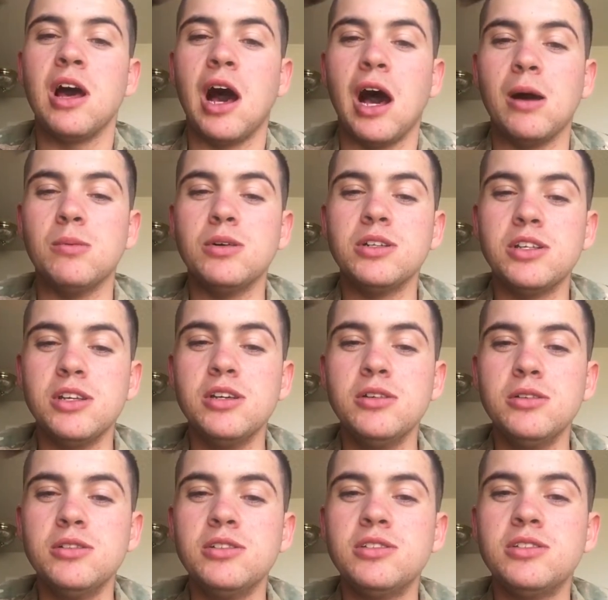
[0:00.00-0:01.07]
I will
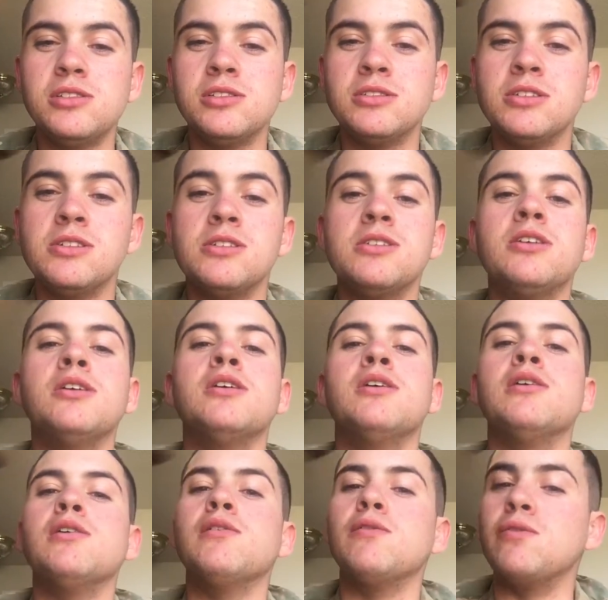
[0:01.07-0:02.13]
use
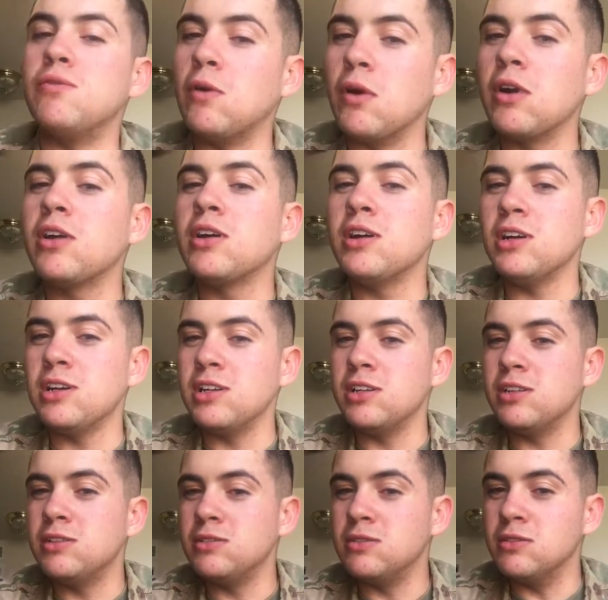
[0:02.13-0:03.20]
Fort
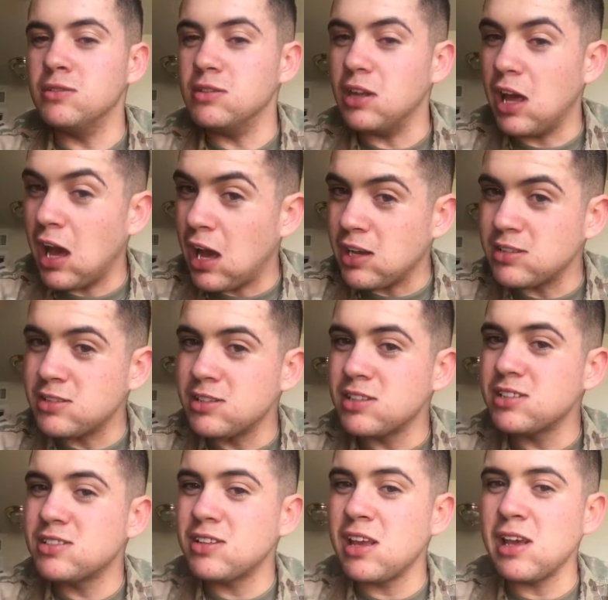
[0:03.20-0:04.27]
Hood as an
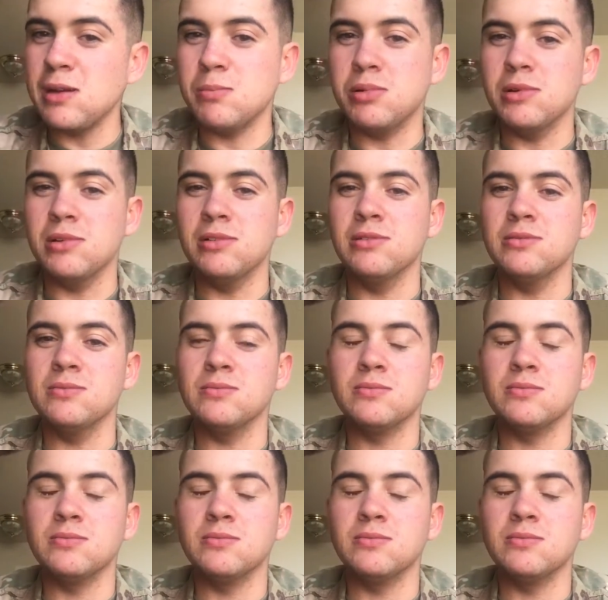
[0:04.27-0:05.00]
example.